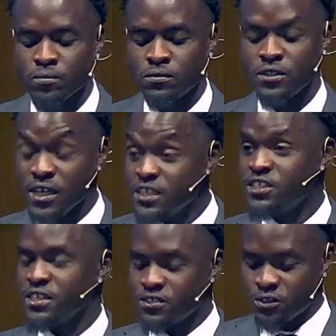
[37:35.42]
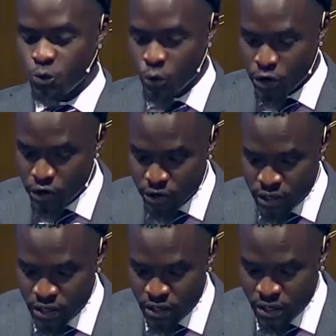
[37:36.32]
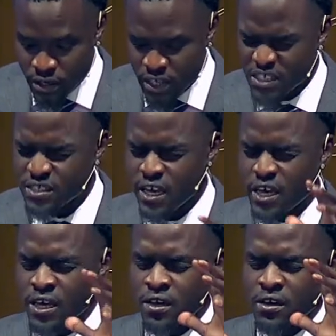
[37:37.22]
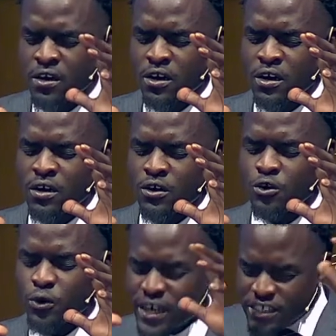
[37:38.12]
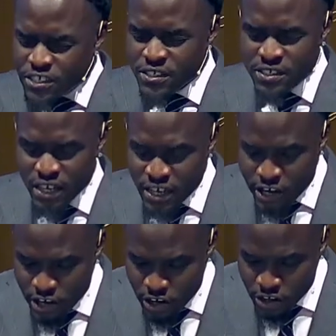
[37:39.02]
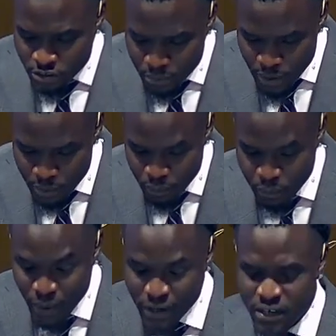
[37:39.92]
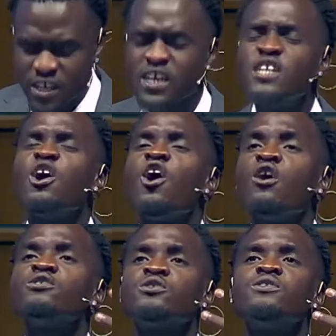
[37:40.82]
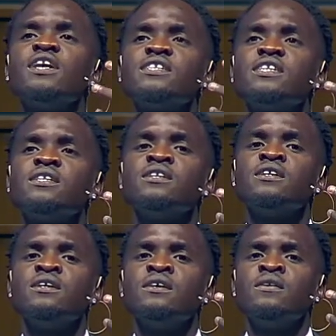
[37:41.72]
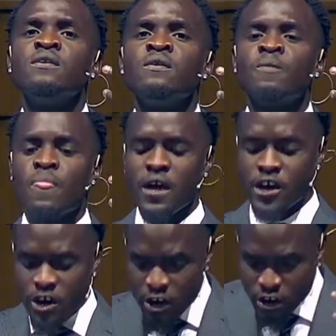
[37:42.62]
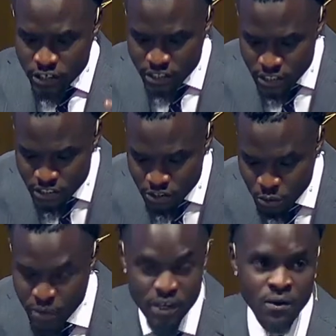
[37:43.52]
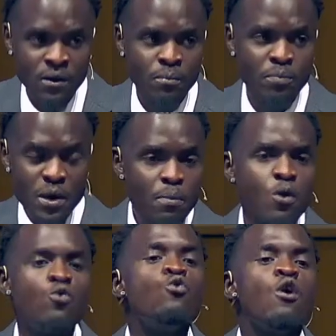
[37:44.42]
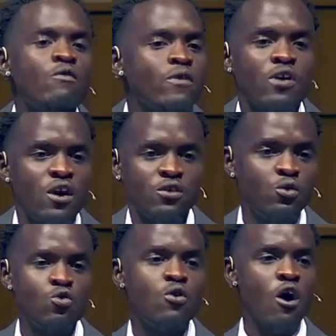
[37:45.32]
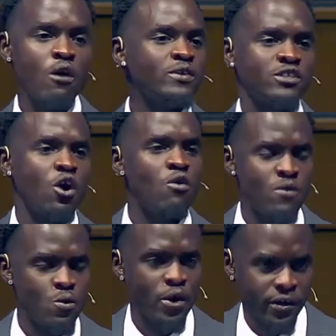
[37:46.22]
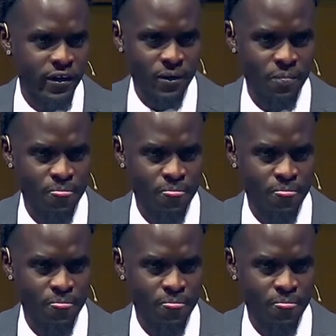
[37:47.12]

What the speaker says: Diligence to work is a gracious encouragement, but it also doesn't encourage us to be people who are always overworking.